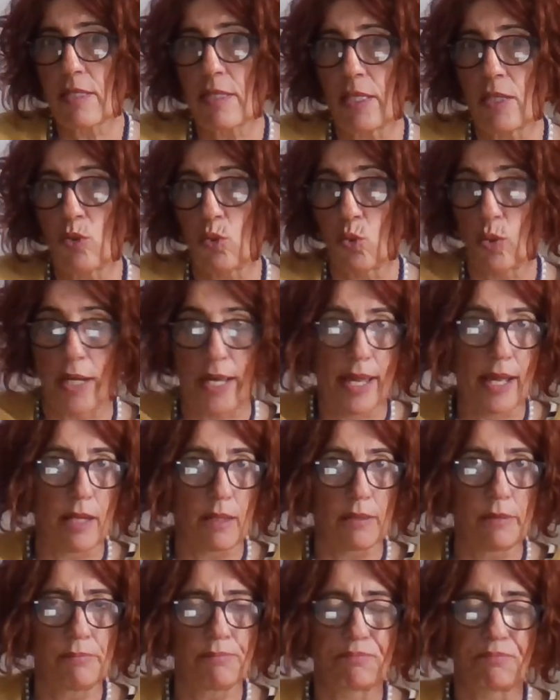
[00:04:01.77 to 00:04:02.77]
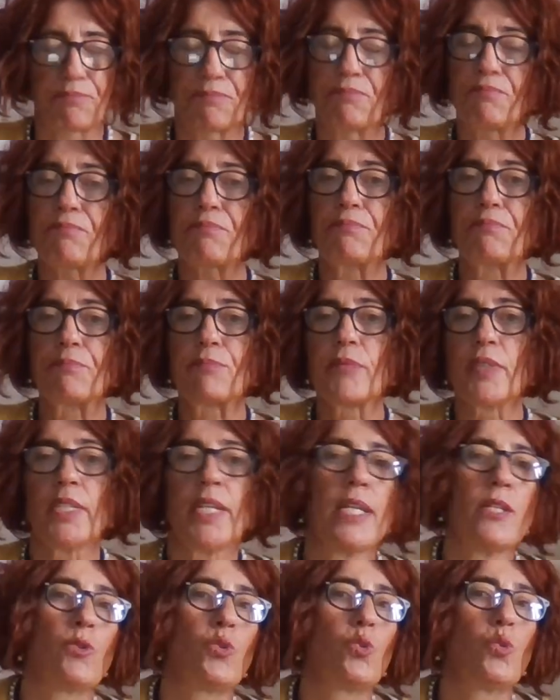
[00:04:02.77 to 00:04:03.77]
into hell
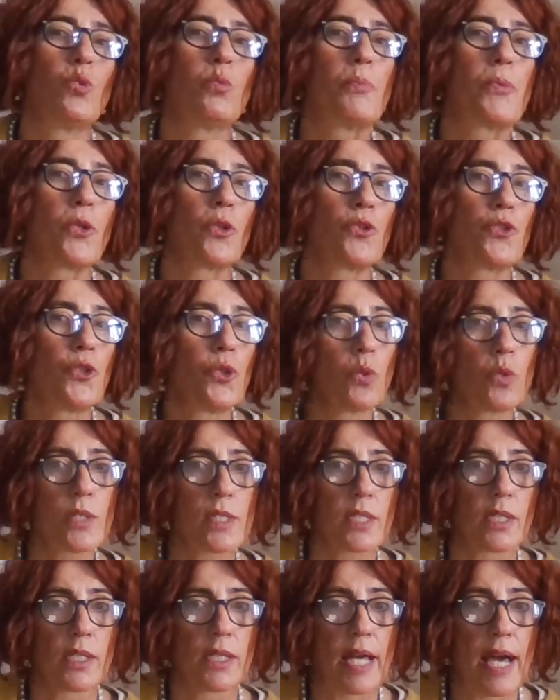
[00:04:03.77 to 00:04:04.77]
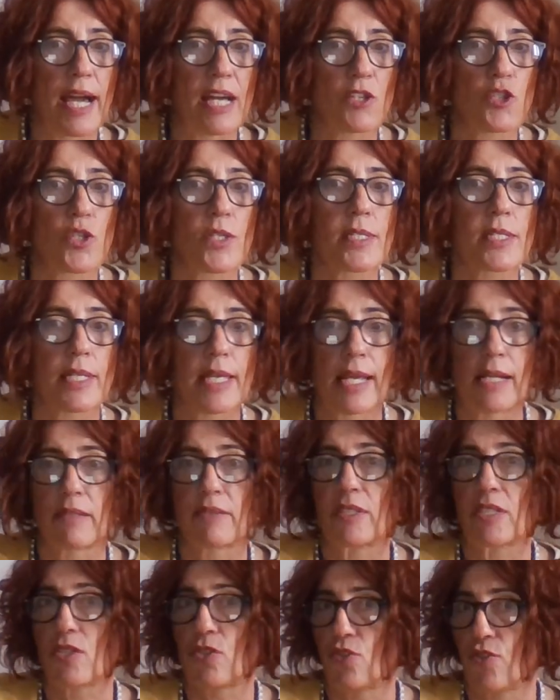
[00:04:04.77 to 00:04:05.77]
and to produce large-scale
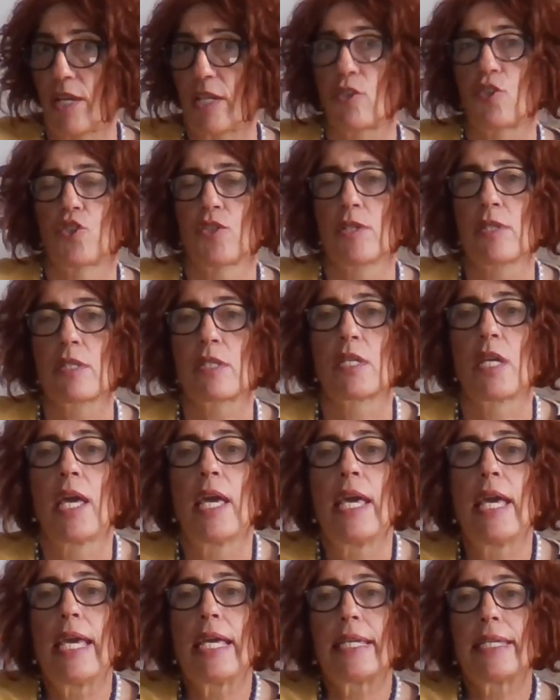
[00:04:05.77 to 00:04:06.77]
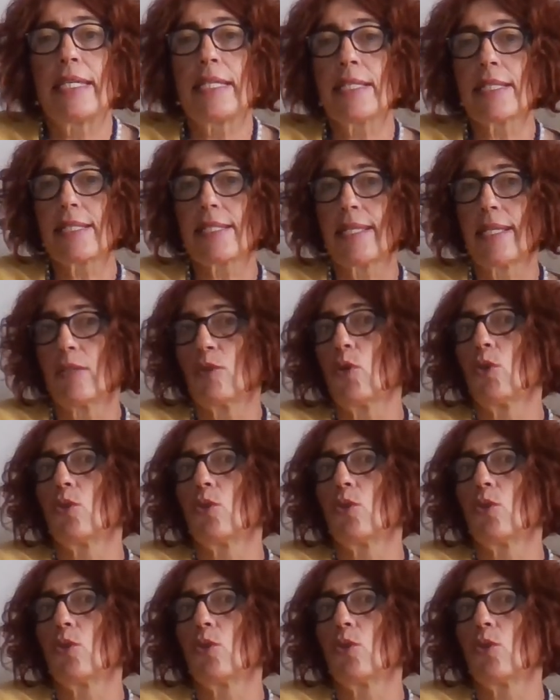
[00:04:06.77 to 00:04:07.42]
destructions instead